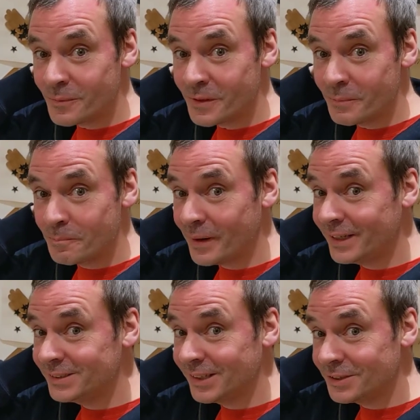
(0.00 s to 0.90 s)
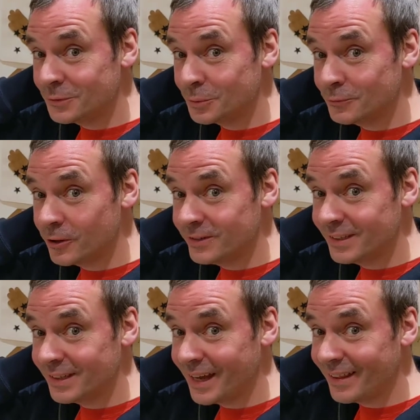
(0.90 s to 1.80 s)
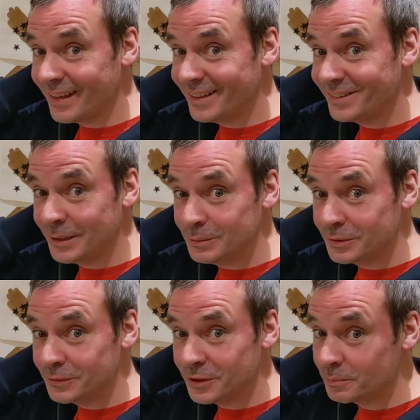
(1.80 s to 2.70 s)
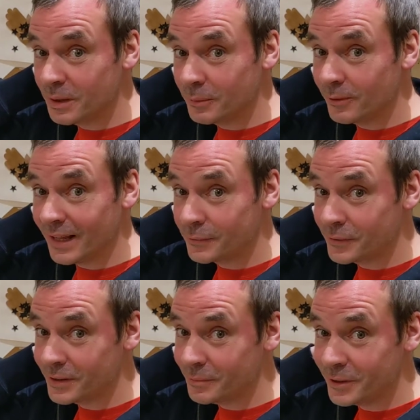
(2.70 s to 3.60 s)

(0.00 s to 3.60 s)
the best sessions we've run together in terms of just people laughing,